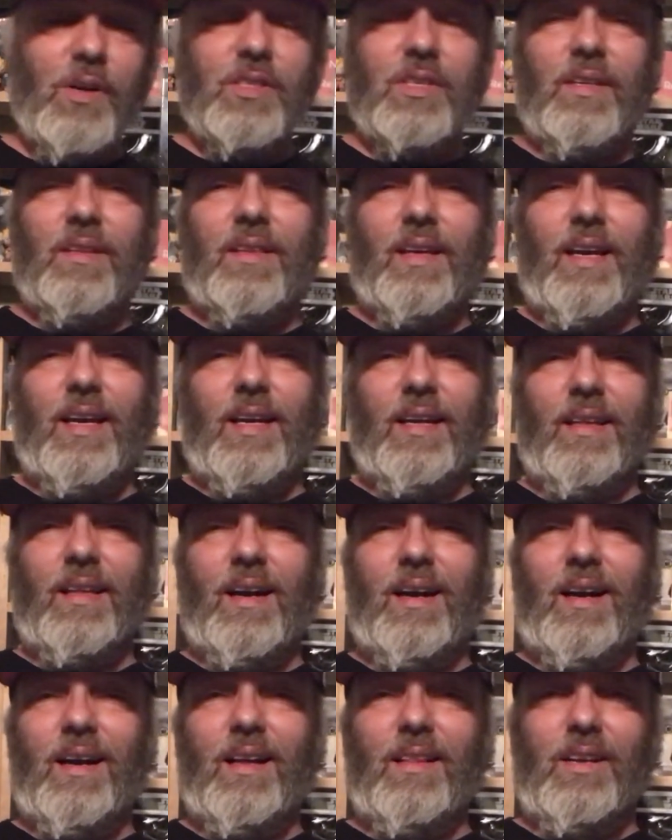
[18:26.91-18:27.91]
personally think
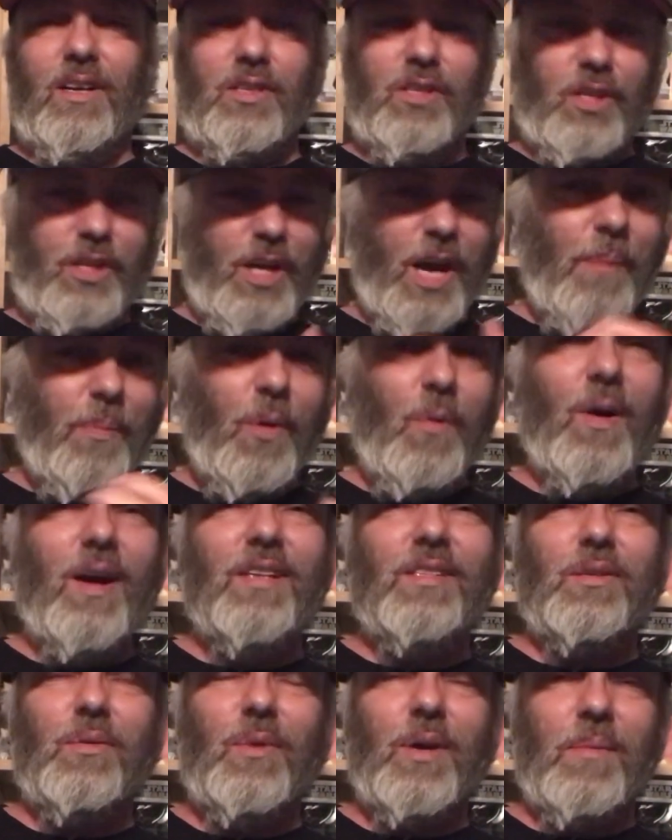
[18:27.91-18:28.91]
there's a couple
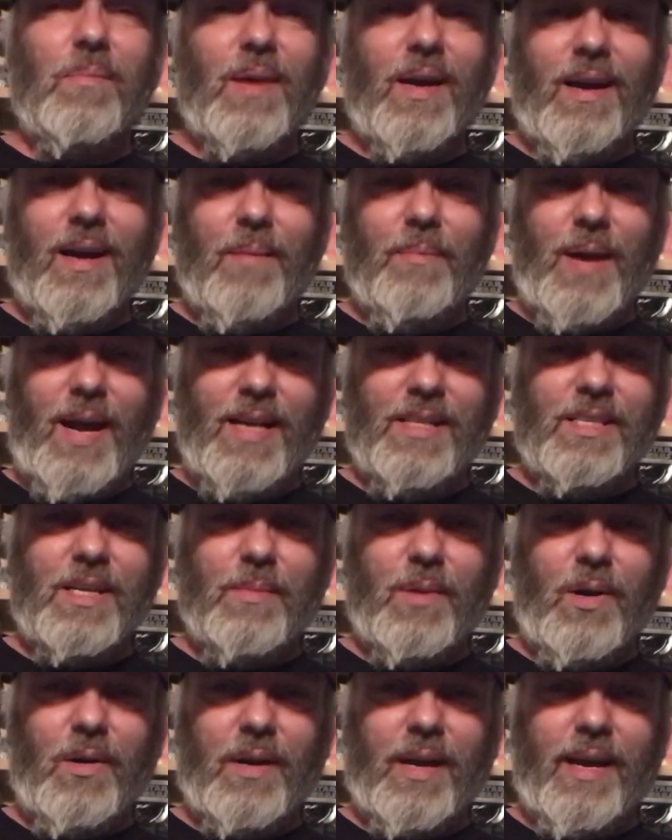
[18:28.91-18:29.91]
ways to win
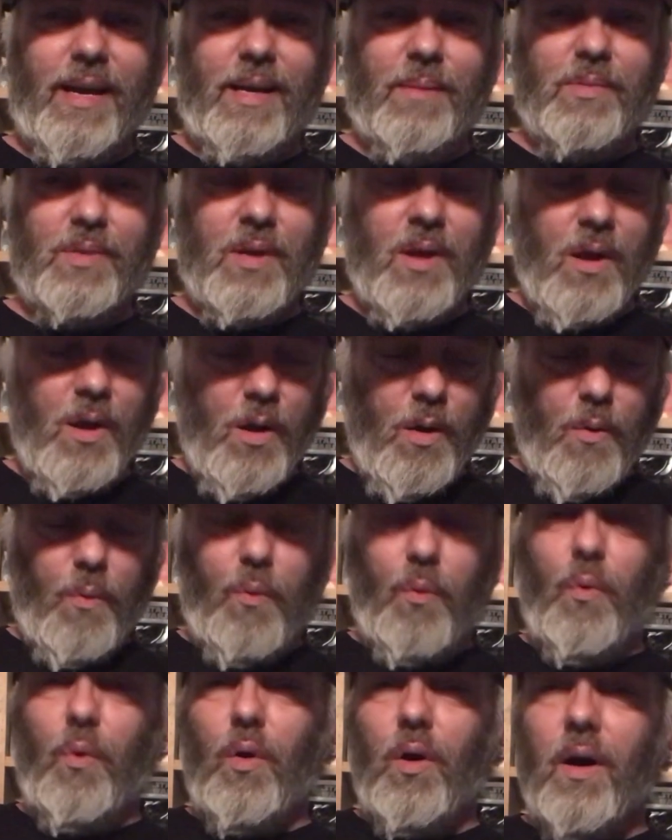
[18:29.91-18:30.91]
basketball games.
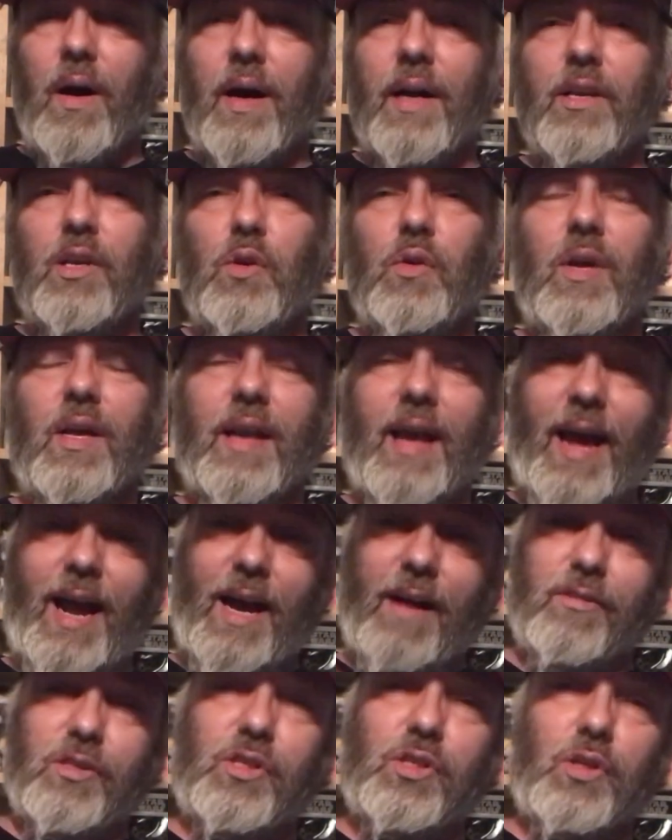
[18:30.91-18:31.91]
One, you can
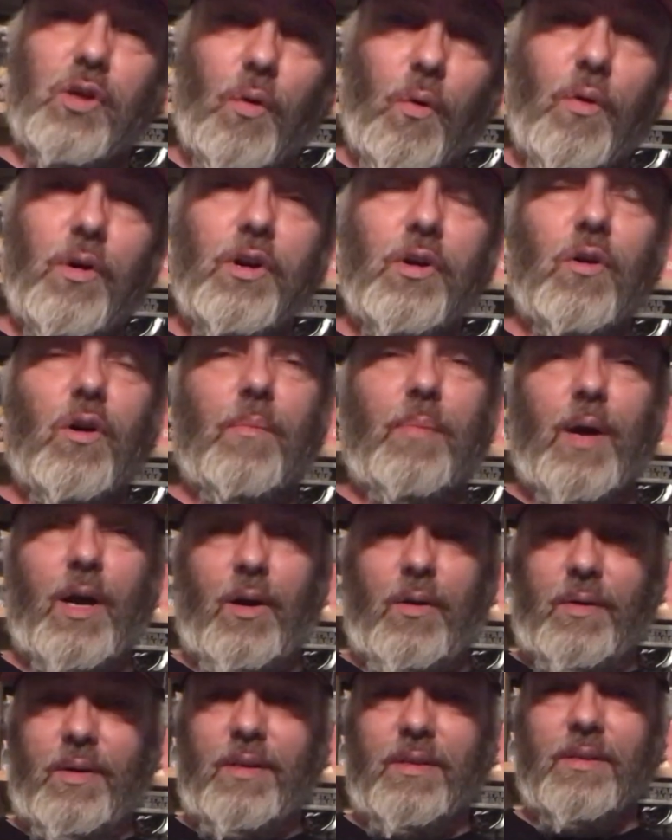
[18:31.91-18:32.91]
outscore your
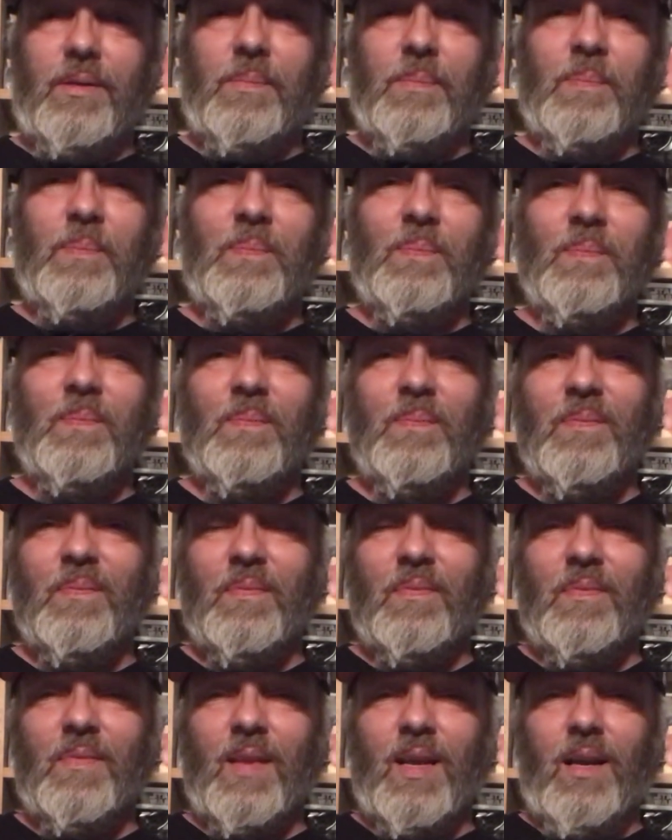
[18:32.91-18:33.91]
opponent,
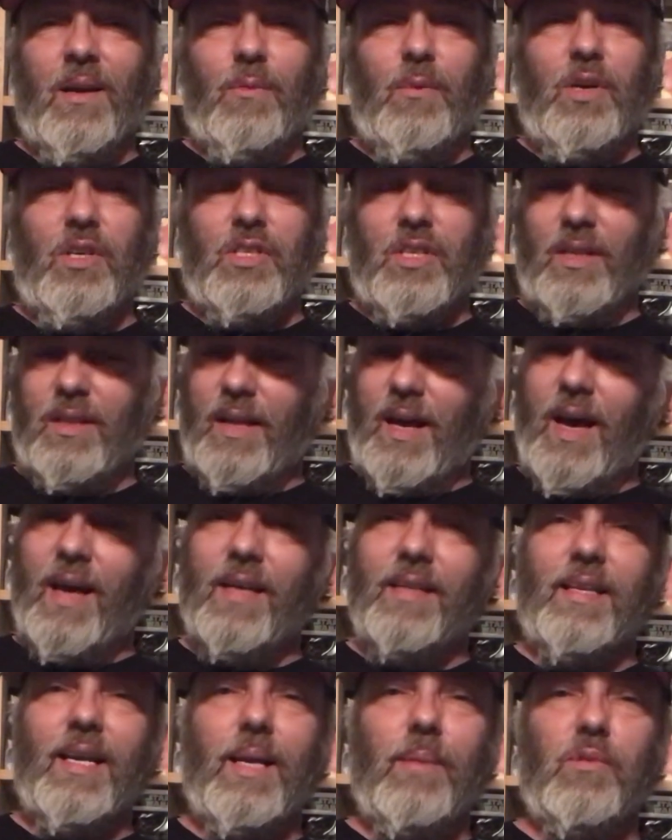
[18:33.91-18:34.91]
which a
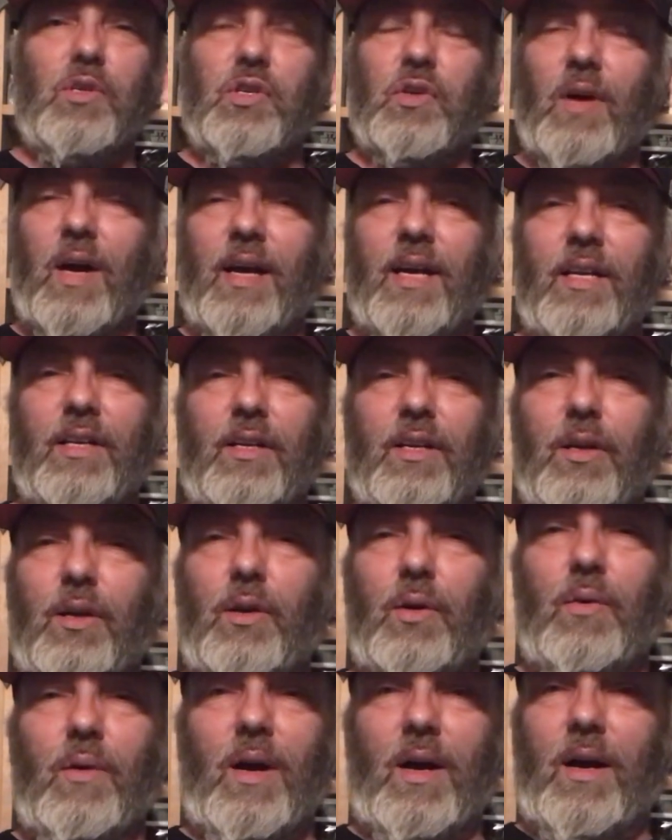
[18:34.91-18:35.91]
lot of teams try to
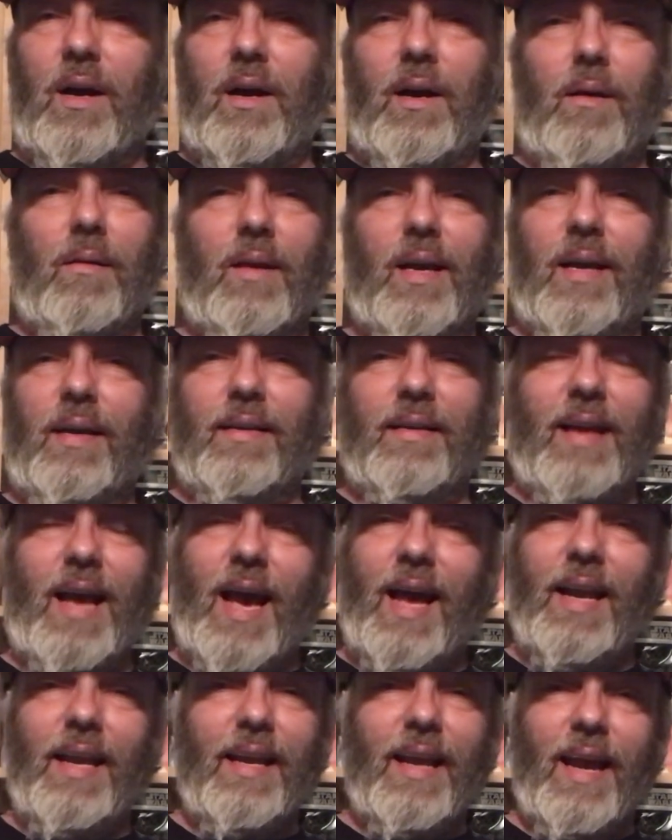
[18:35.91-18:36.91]
do, like
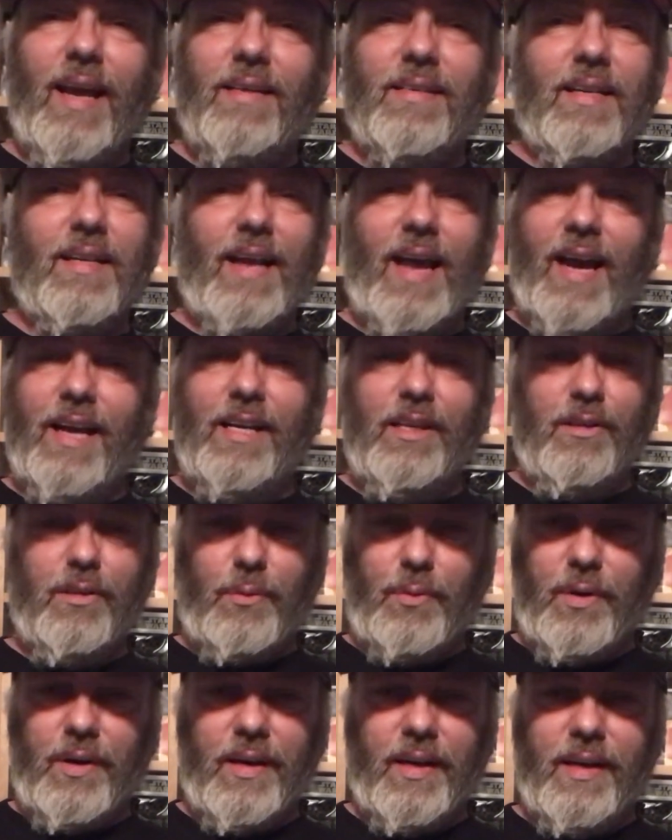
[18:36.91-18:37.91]
98 to
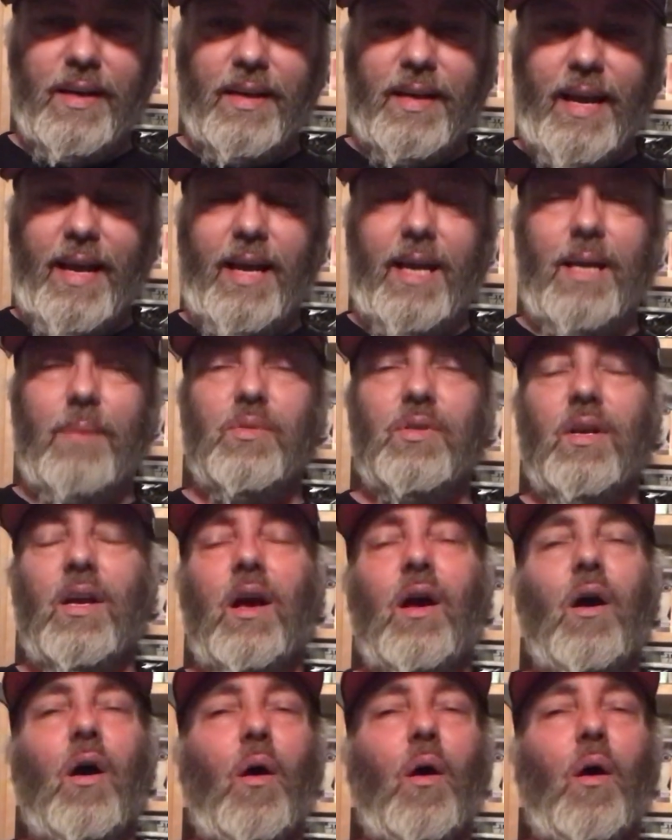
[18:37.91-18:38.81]
93 games,